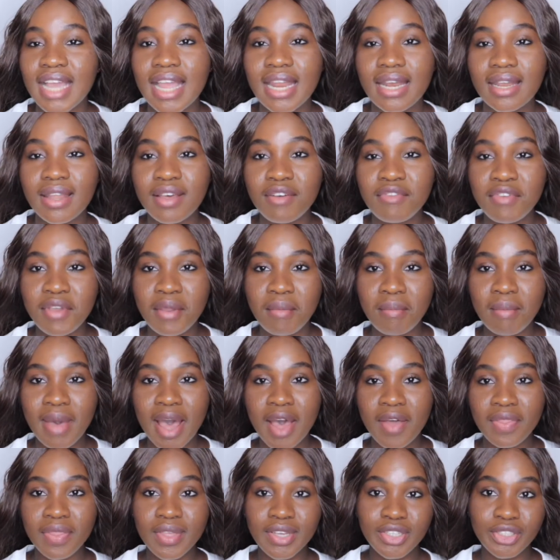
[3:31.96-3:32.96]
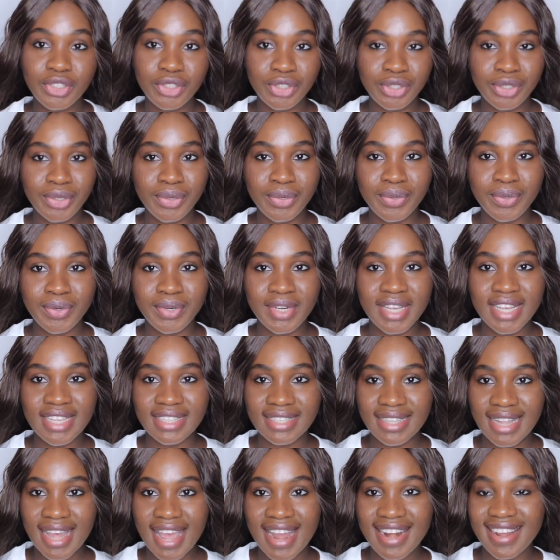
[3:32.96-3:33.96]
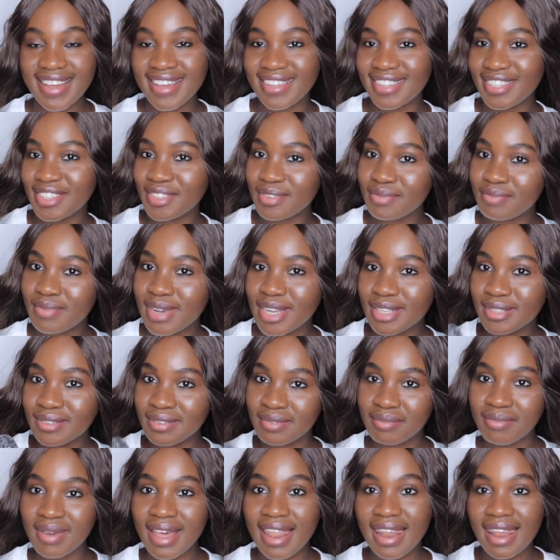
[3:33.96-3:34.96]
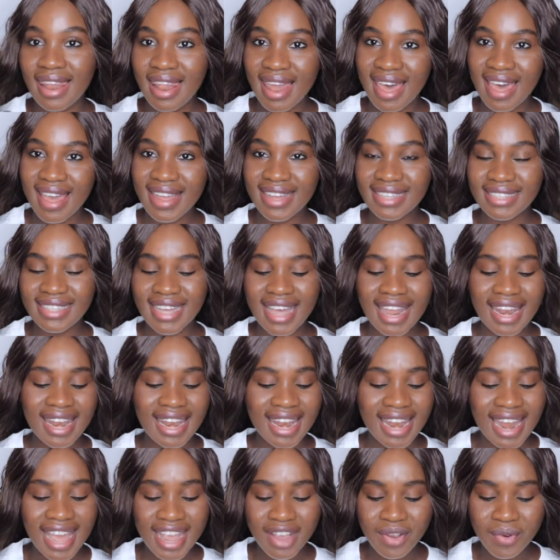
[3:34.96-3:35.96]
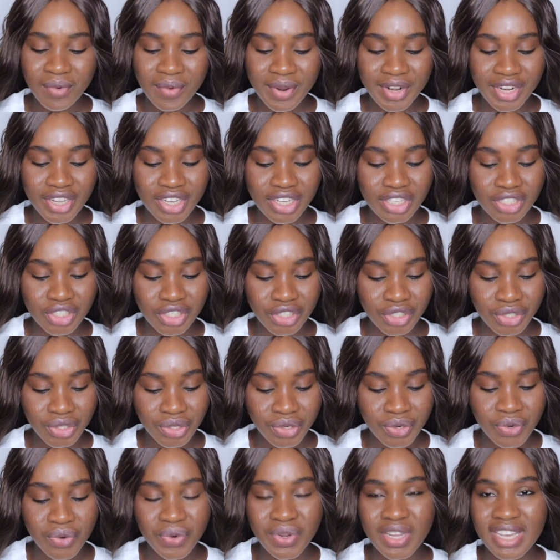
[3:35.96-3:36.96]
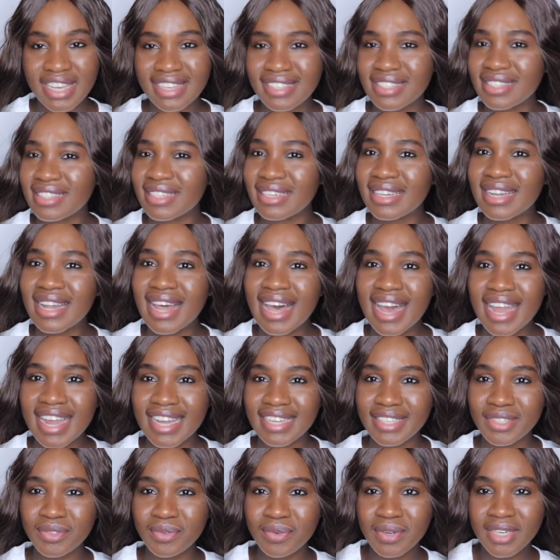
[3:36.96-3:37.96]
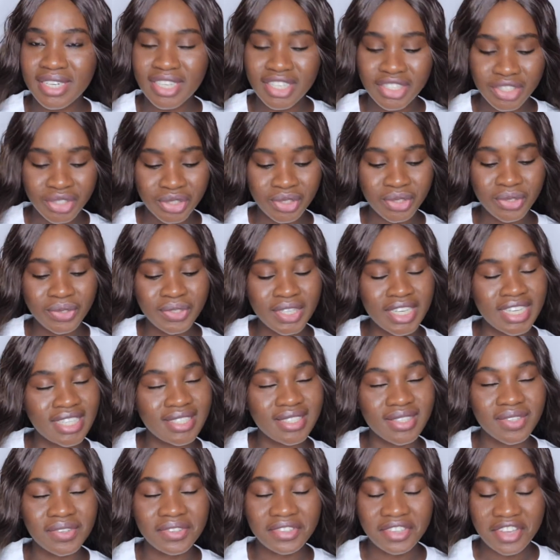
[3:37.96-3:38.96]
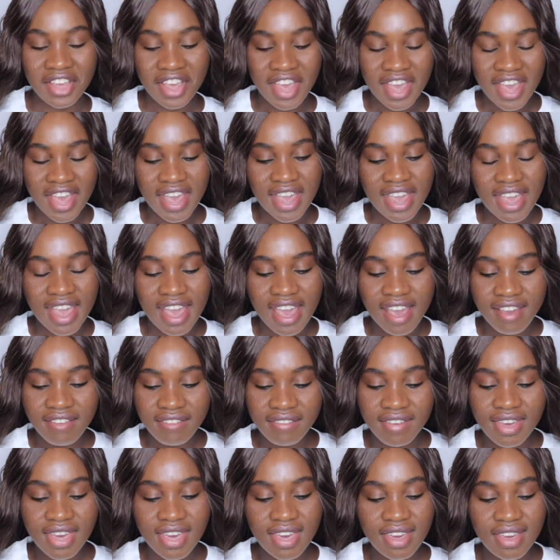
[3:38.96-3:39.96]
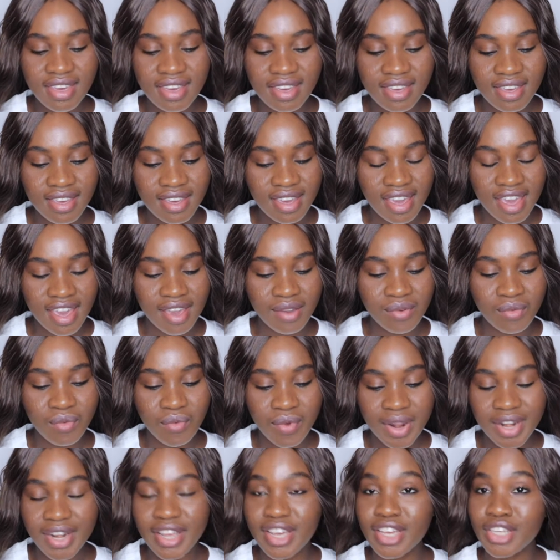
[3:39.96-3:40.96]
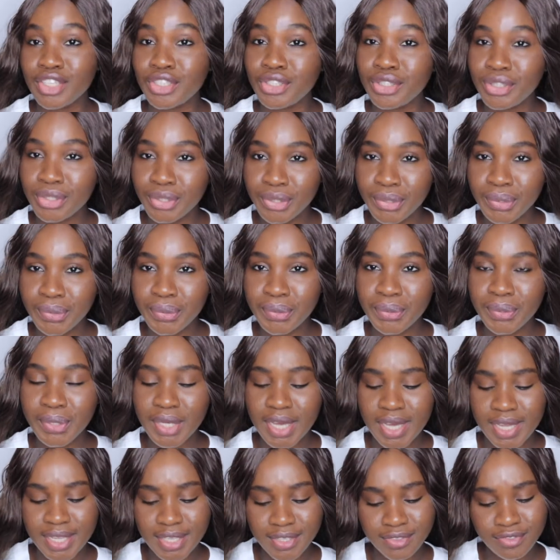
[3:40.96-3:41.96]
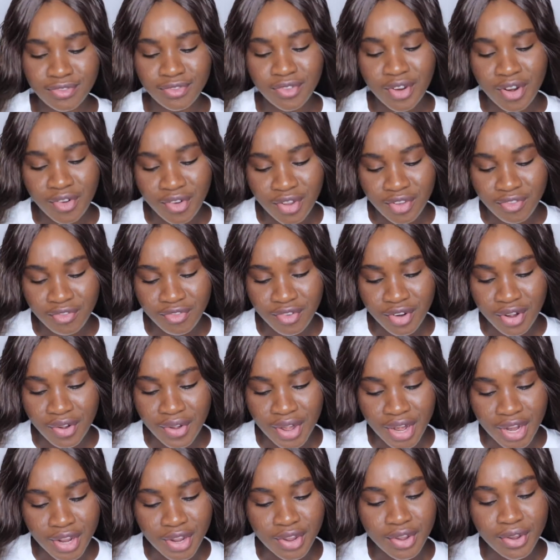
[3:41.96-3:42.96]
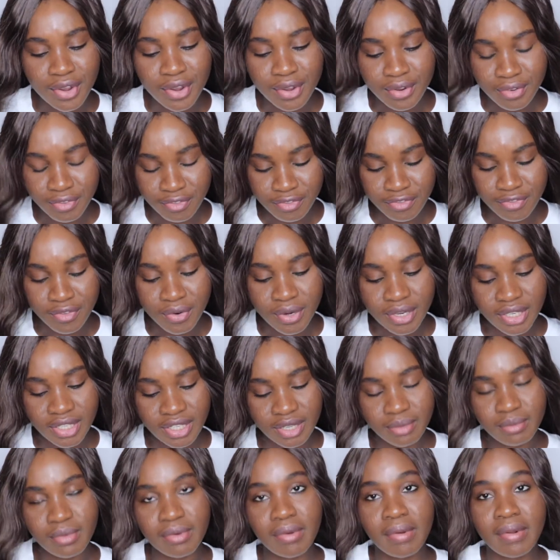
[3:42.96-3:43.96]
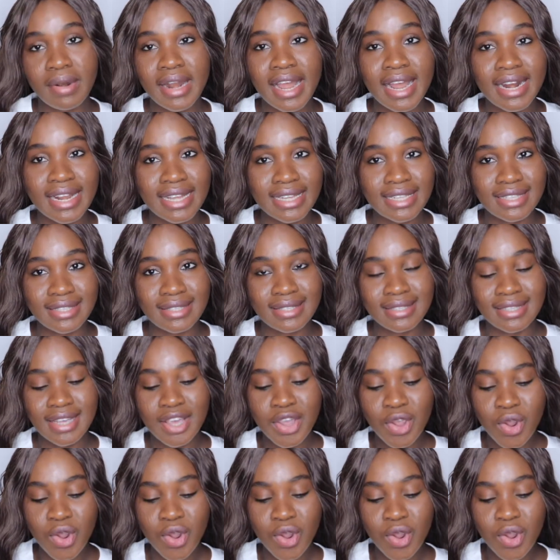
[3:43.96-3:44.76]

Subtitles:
I love about the shoe is that it's super light. I like when a shoe is light, when a shoe is not heavy, and when a shoe is very comfortable. That is